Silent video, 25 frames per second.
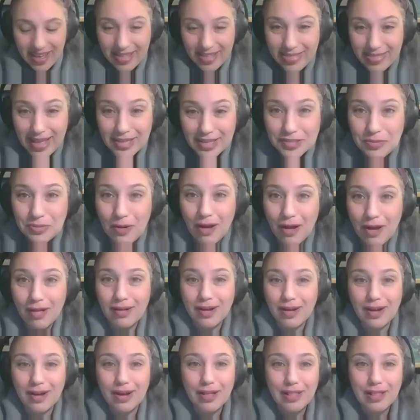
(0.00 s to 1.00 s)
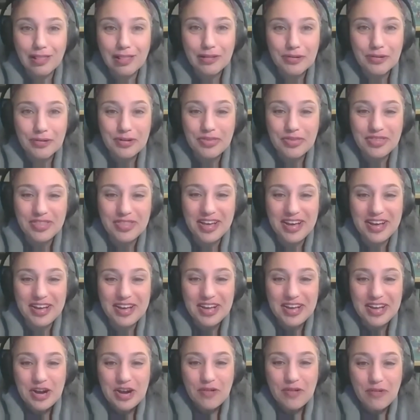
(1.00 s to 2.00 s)
And that's where I'll conclude the
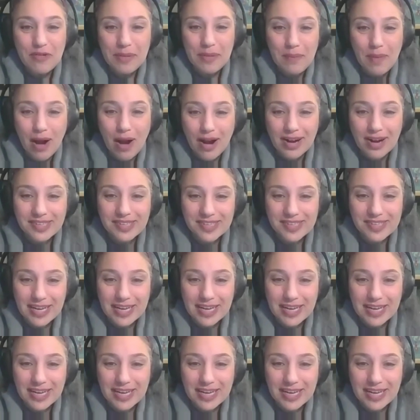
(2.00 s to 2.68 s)
remarks.